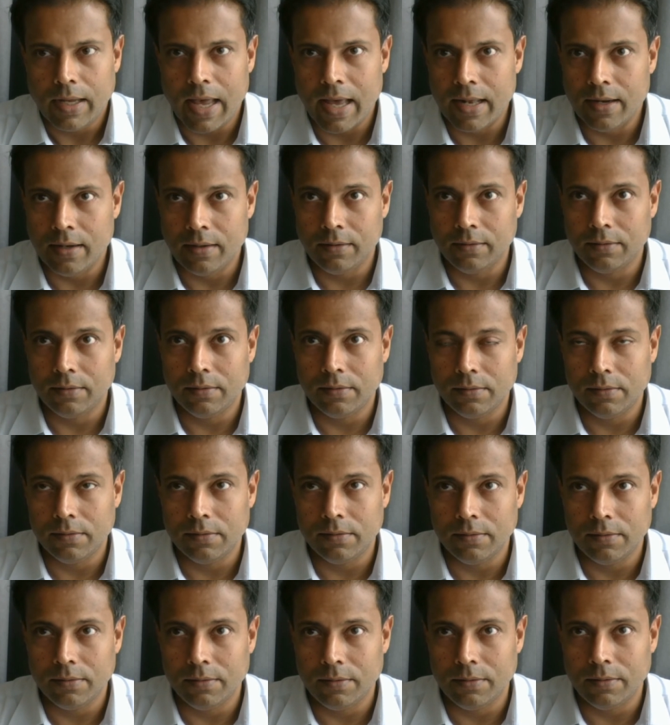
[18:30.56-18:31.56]
and
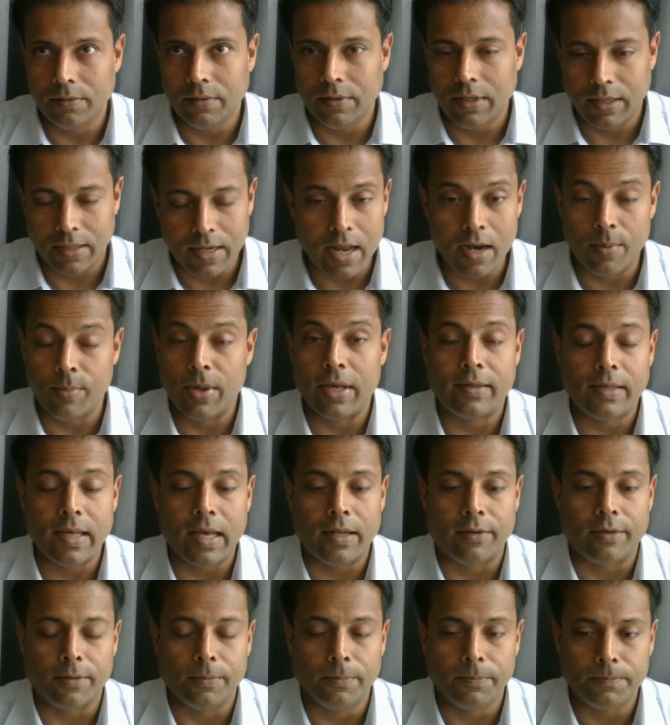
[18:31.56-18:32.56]
it kind of makes
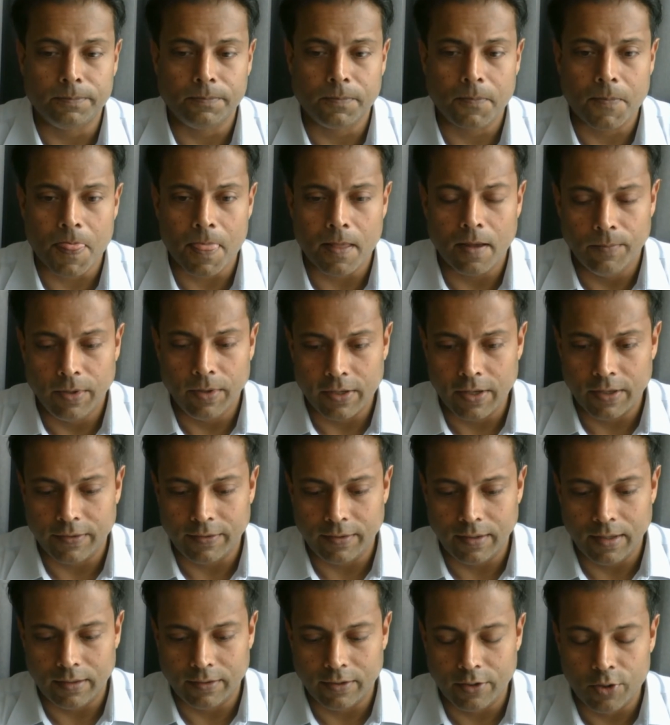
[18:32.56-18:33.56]
sense
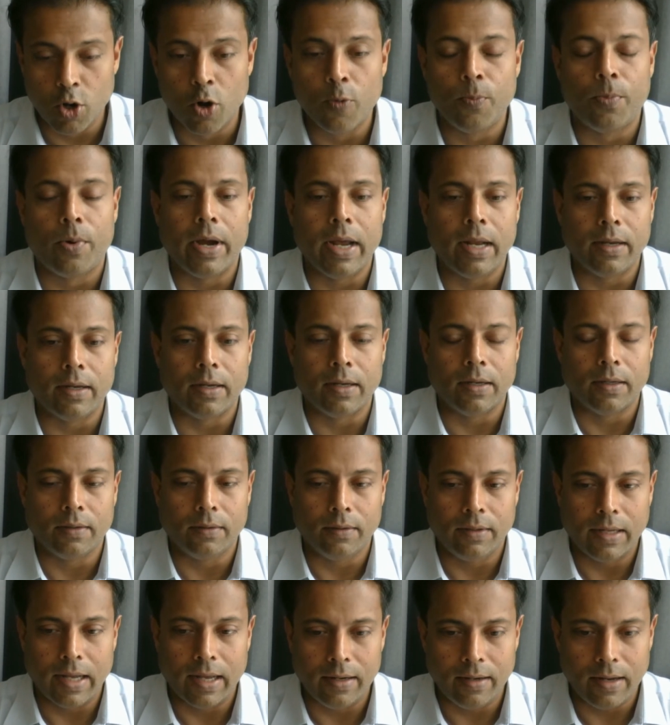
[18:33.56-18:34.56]
because it's a no-brainer
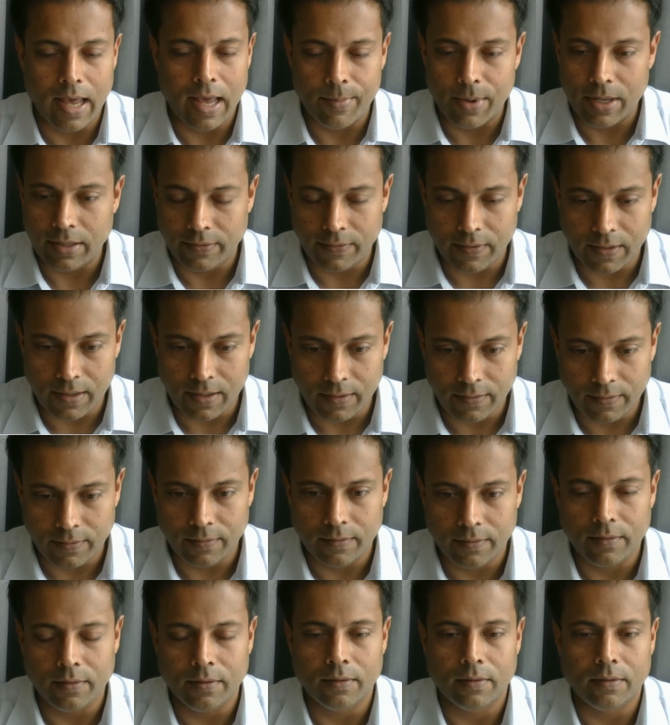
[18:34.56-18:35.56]
that
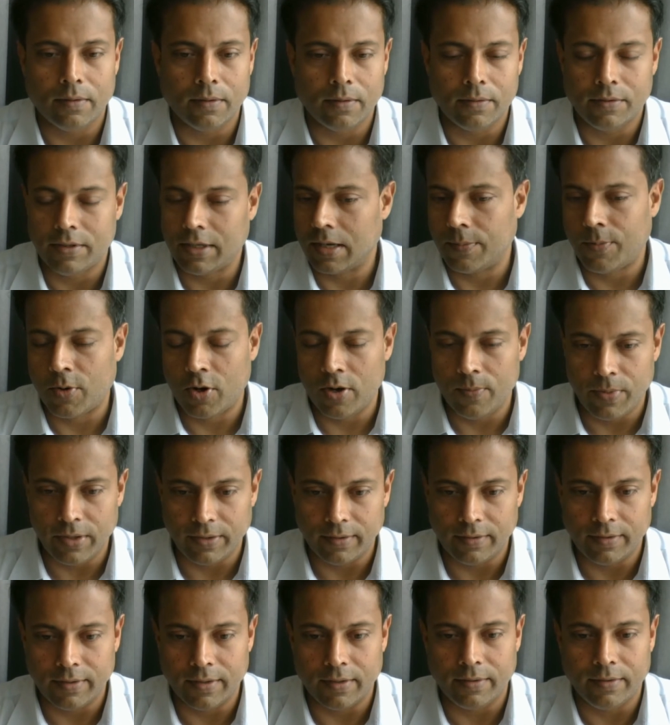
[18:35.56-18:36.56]
MNCs, uh, Singaporean
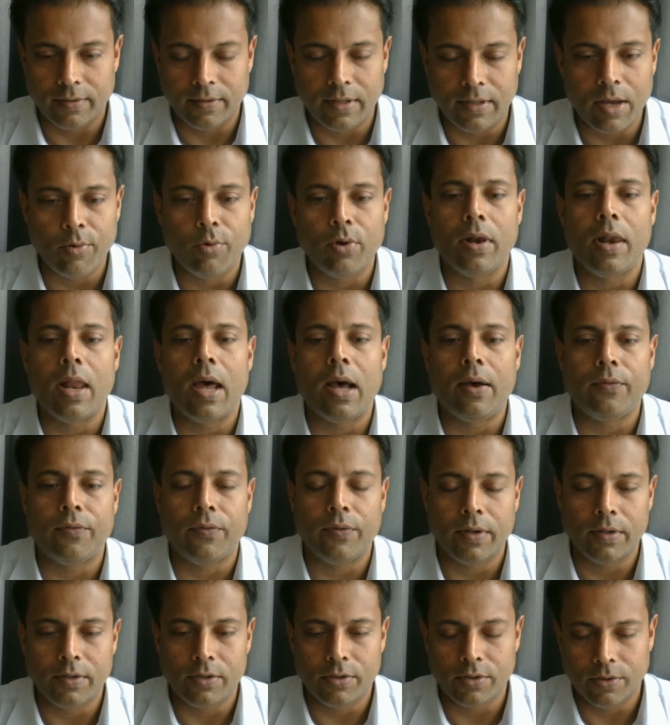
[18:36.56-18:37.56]
businesses, they would love
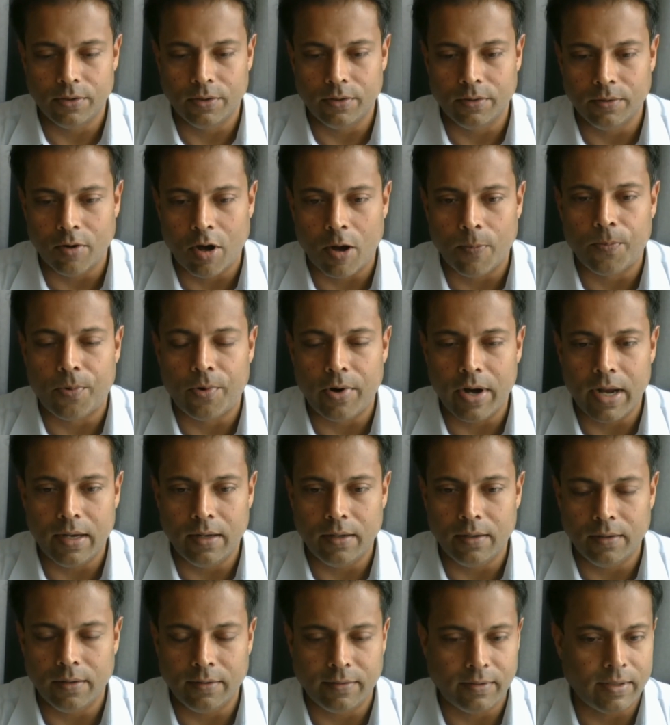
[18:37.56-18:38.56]
to
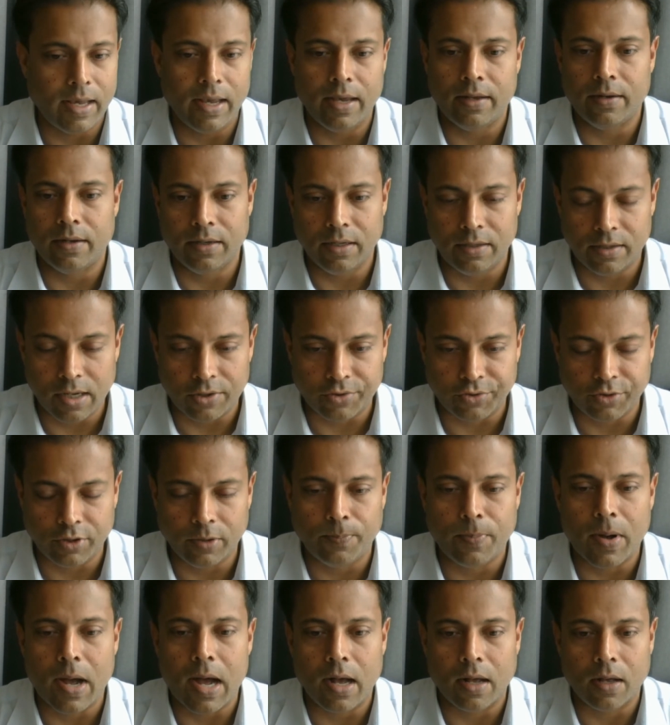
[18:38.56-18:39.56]
operate, say, in an
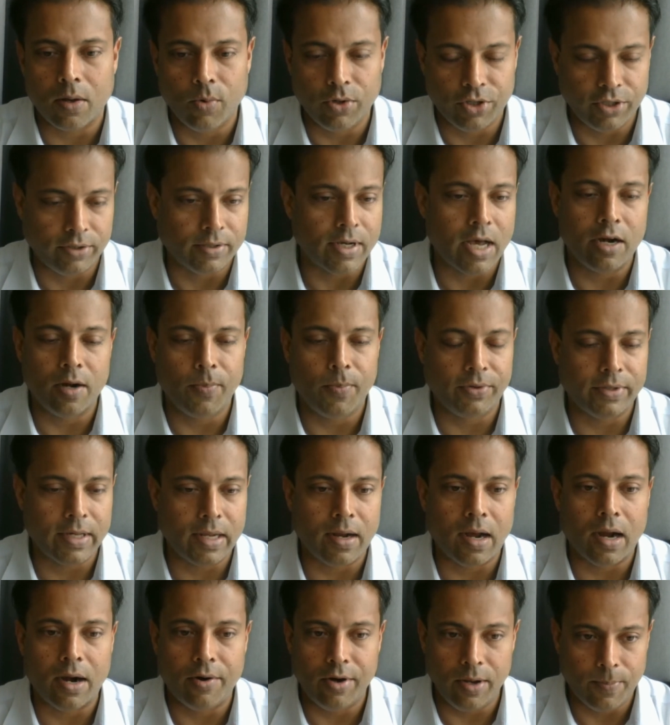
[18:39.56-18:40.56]
industrial park which is
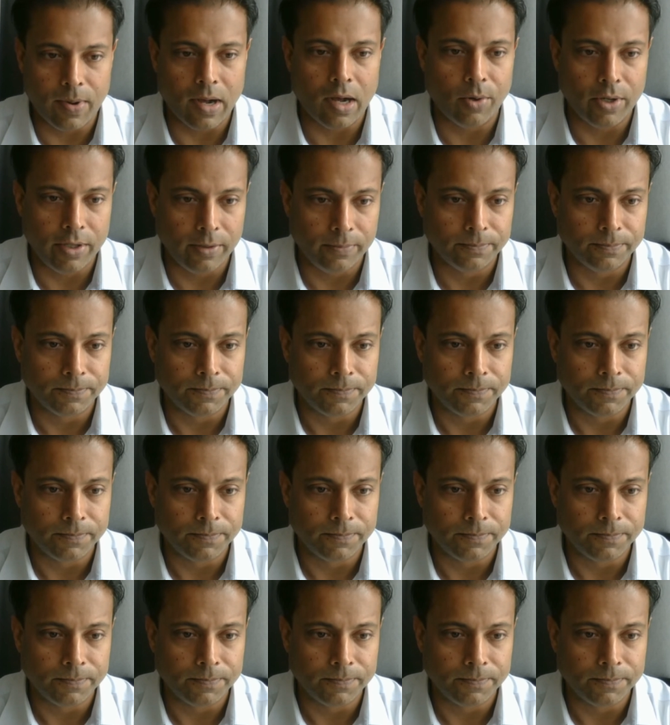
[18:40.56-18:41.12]
100% RE powered.